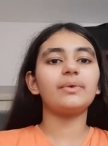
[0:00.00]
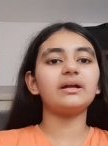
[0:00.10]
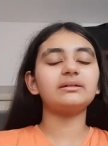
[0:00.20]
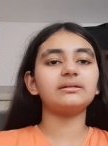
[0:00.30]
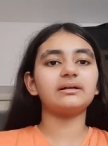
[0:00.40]

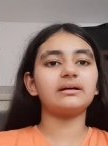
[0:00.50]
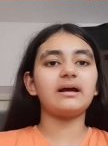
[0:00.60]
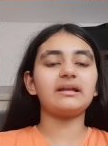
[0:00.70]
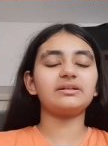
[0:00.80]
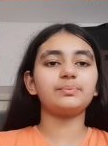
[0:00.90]
But
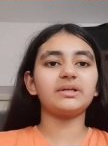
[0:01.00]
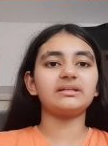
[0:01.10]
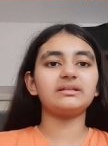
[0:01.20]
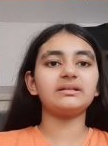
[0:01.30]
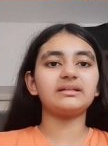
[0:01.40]
uh, at a
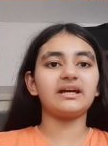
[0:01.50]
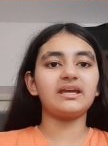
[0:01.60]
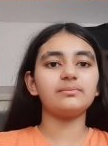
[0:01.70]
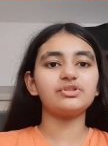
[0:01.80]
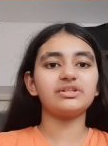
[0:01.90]
particular
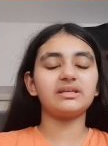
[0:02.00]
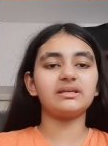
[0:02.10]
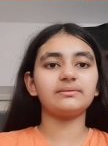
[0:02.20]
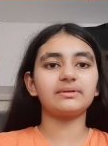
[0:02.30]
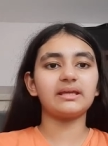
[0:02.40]
time,
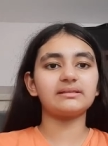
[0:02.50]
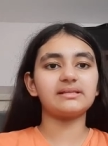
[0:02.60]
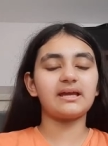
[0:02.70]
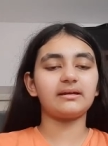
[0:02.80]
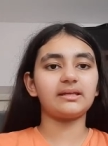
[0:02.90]
she
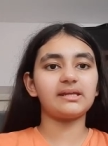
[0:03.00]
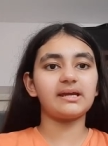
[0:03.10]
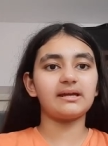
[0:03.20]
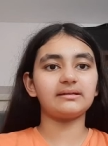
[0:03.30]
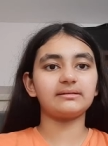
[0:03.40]
gets angry
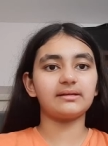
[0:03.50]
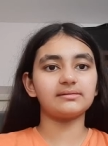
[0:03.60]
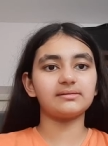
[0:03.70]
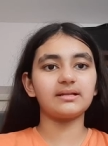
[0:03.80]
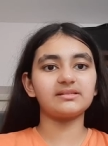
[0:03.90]
at
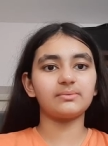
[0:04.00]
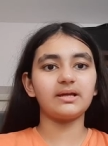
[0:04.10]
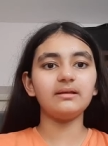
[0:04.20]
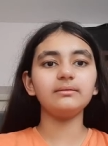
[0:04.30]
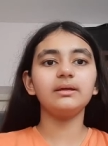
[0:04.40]
Russell as
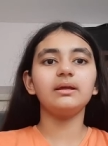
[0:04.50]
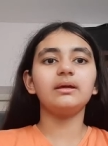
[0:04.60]
well